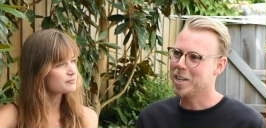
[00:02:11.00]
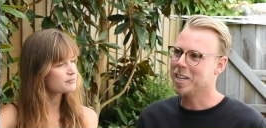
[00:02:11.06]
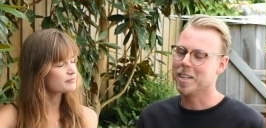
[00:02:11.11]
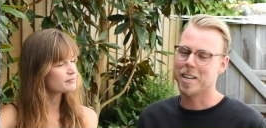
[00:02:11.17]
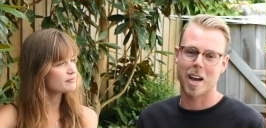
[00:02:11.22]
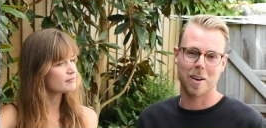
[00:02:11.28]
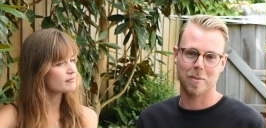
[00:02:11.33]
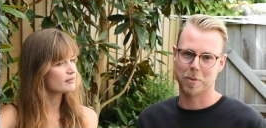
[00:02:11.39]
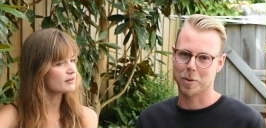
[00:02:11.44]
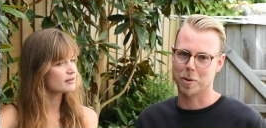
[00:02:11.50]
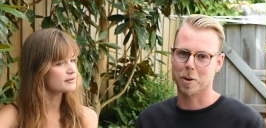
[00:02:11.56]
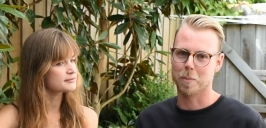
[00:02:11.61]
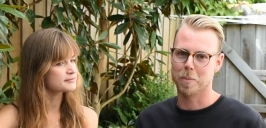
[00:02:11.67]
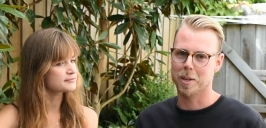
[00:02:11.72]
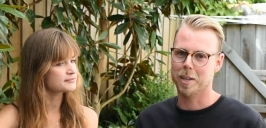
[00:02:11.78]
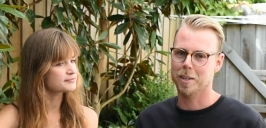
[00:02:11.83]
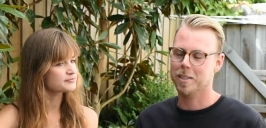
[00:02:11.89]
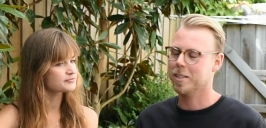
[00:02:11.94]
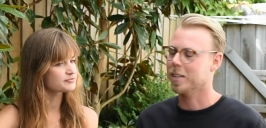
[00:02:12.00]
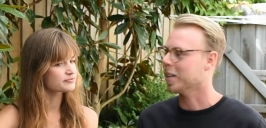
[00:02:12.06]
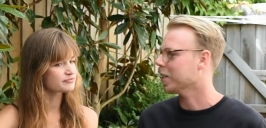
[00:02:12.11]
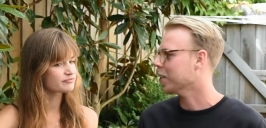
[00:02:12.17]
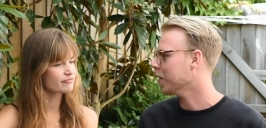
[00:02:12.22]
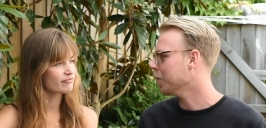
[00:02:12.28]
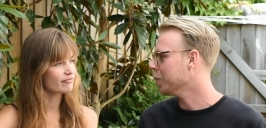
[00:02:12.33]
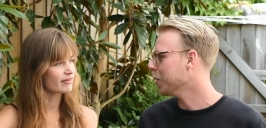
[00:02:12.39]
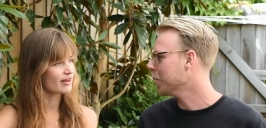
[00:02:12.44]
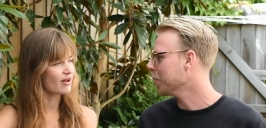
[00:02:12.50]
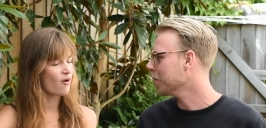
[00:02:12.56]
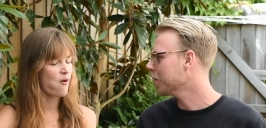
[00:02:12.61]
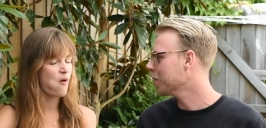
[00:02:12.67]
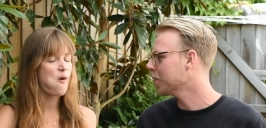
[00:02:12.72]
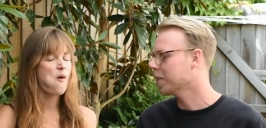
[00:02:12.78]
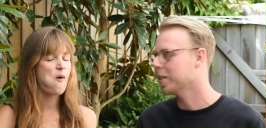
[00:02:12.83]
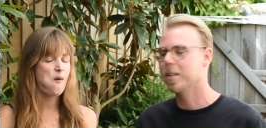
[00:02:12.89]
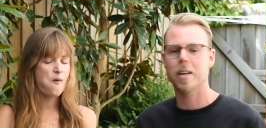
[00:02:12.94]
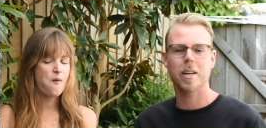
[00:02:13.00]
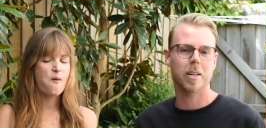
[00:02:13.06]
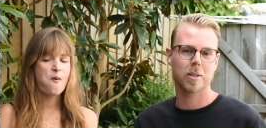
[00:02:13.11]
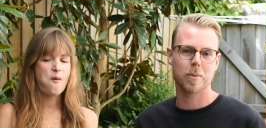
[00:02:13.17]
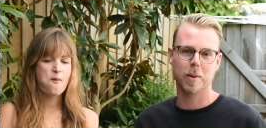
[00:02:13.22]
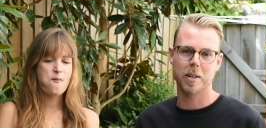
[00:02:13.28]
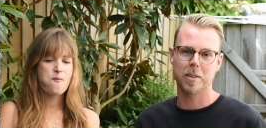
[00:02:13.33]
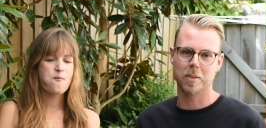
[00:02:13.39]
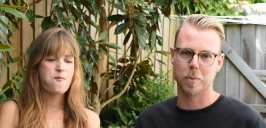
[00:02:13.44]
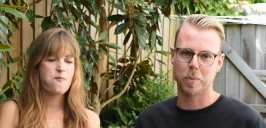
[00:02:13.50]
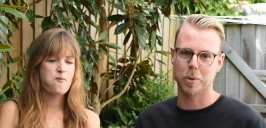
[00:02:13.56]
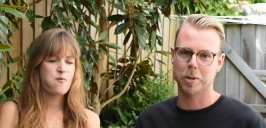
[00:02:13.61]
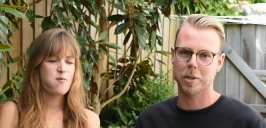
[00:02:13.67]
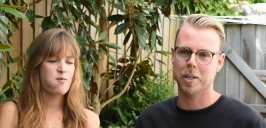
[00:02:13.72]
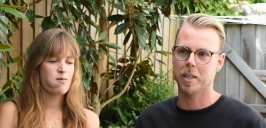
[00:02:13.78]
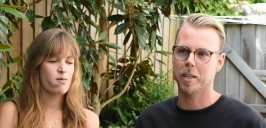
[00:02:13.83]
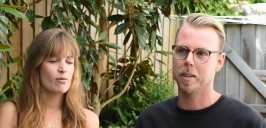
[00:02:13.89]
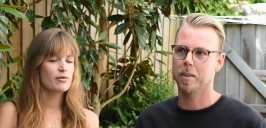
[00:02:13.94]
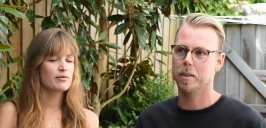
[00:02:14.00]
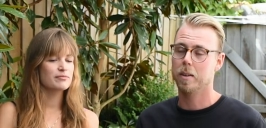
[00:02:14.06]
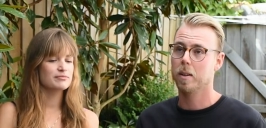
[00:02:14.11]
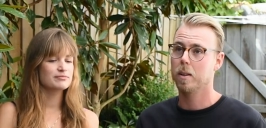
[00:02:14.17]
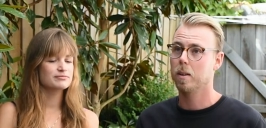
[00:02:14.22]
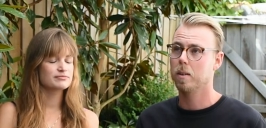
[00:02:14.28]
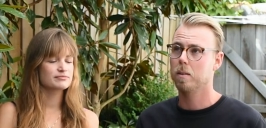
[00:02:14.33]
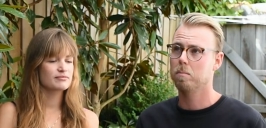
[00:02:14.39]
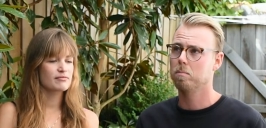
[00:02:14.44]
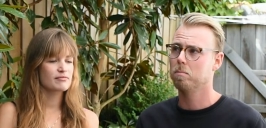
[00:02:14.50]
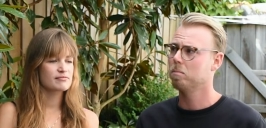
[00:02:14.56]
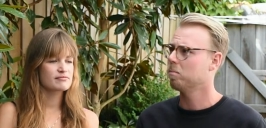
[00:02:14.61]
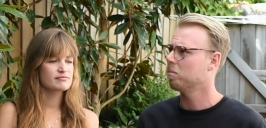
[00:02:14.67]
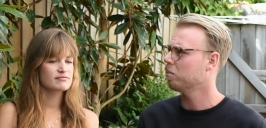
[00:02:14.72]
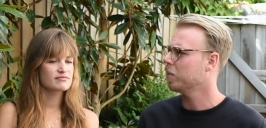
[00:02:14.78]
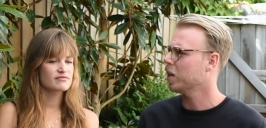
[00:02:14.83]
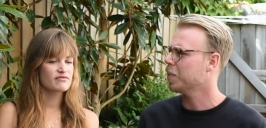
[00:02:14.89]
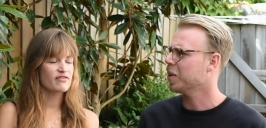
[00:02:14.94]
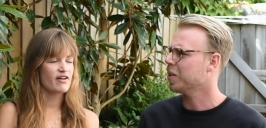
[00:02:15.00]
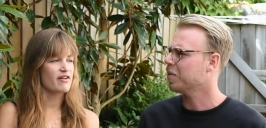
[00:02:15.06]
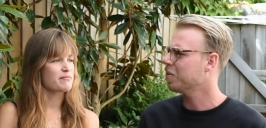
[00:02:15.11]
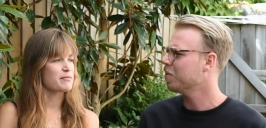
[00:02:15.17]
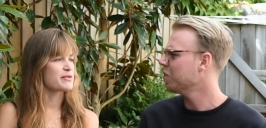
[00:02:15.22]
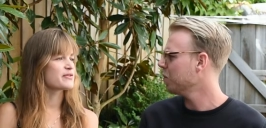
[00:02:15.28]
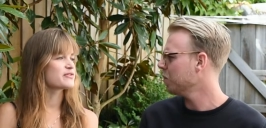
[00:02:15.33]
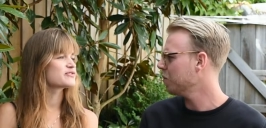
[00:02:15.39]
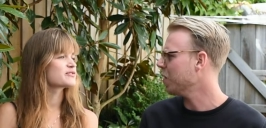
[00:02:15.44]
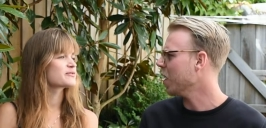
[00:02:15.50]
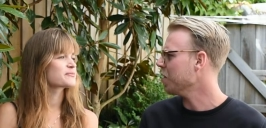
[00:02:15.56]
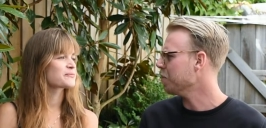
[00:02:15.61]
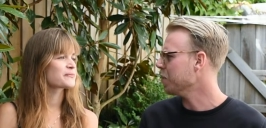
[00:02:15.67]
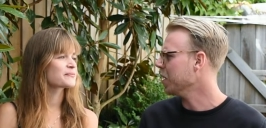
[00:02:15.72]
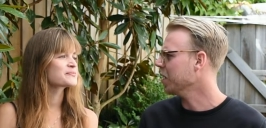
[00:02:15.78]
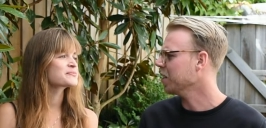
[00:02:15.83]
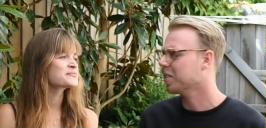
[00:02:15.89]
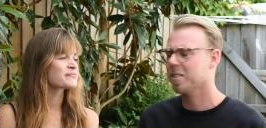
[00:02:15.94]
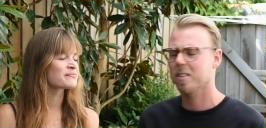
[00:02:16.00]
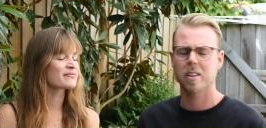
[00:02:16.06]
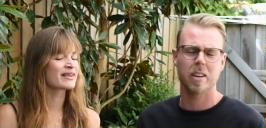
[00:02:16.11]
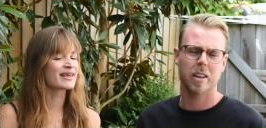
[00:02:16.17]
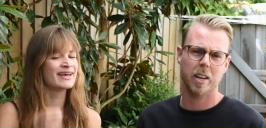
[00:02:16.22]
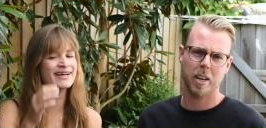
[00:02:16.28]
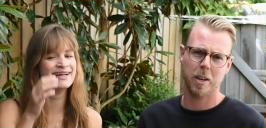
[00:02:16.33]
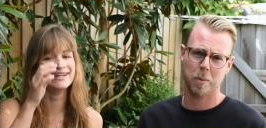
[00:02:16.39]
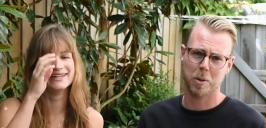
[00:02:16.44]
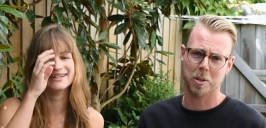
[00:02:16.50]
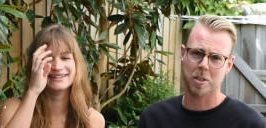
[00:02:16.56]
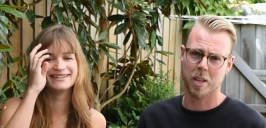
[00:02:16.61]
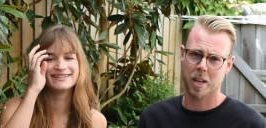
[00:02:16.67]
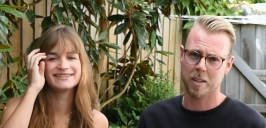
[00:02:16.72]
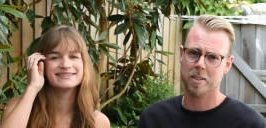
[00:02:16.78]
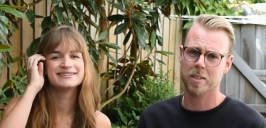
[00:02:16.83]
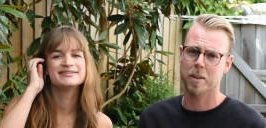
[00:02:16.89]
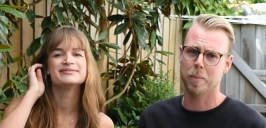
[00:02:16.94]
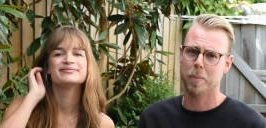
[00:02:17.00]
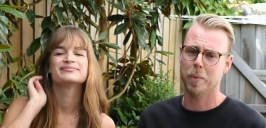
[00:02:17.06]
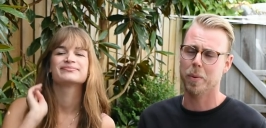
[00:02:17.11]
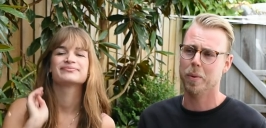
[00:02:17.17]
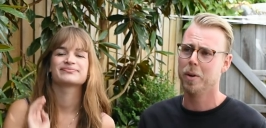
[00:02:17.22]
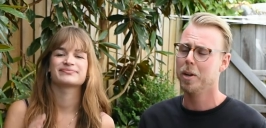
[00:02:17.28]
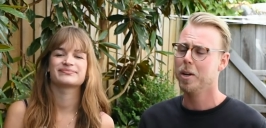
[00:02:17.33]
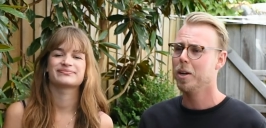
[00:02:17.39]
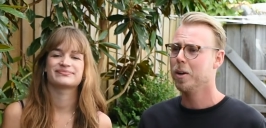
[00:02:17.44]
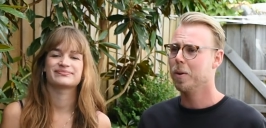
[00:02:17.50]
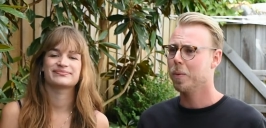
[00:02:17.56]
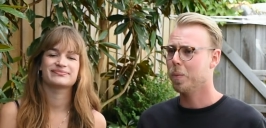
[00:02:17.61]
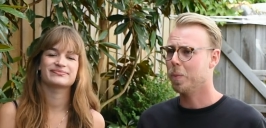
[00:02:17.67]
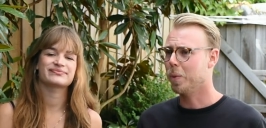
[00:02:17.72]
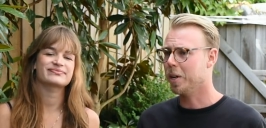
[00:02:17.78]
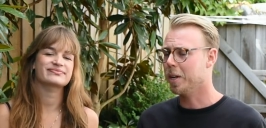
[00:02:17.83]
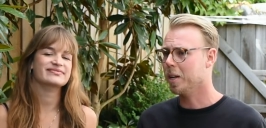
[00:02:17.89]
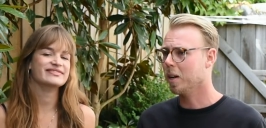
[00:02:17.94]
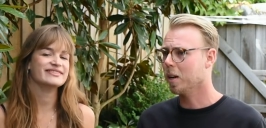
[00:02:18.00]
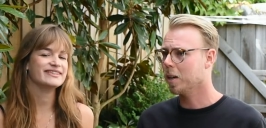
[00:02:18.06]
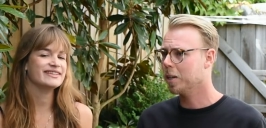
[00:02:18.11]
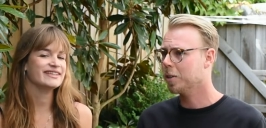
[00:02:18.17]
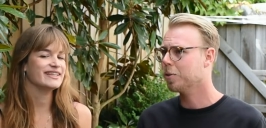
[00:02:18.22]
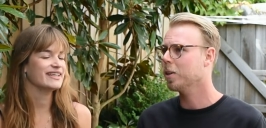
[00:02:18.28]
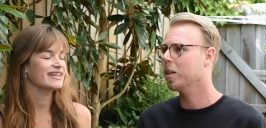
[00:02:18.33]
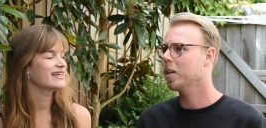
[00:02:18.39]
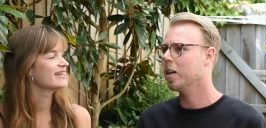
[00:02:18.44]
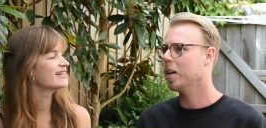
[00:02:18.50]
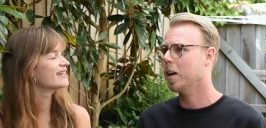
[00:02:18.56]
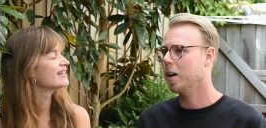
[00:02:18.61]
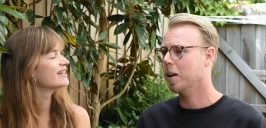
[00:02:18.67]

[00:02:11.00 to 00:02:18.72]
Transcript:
Speaker 1: we didn't have to come there Saturday because they explained the work in maybe five minutes. Five minutes. it was that simple. We literally